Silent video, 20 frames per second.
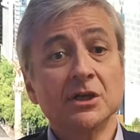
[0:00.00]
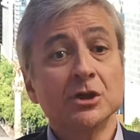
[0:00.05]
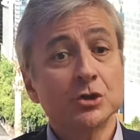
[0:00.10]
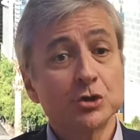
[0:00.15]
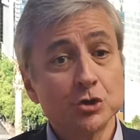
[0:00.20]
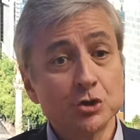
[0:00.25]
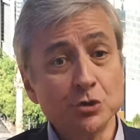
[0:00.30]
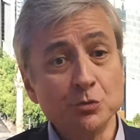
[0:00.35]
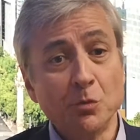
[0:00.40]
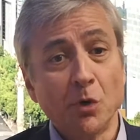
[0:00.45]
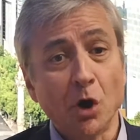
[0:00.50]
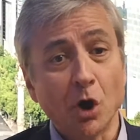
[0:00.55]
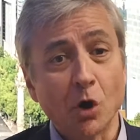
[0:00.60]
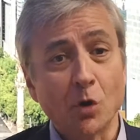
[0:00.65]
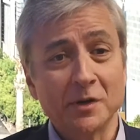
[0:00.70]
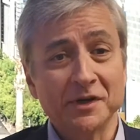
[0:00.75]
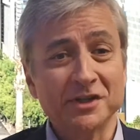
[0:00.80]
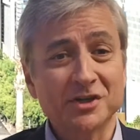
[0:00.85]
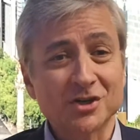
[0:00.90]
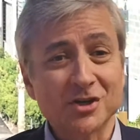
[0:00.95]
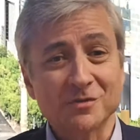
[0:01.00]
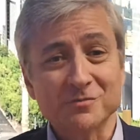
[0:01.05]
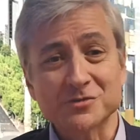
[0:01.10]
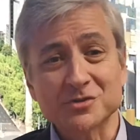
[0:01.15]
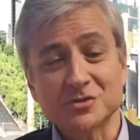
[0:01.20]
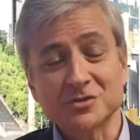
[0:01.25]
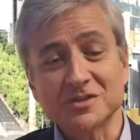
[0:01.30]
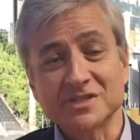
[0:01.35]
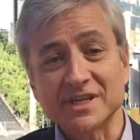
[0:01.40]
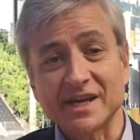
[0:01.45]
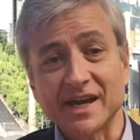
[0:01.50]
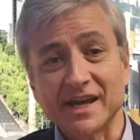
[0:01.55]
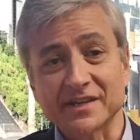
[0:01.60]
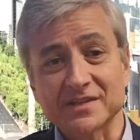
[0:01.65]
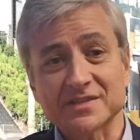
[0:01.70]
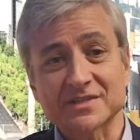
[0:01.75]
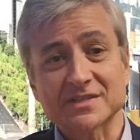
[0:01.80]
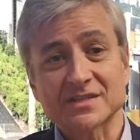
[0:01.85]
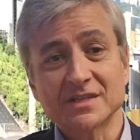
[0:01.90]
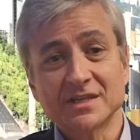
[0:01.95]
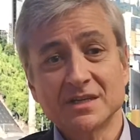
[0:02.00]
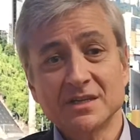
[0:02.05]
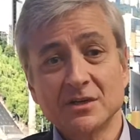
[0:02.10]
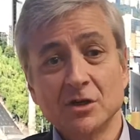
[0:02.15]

to do more when it comes to tax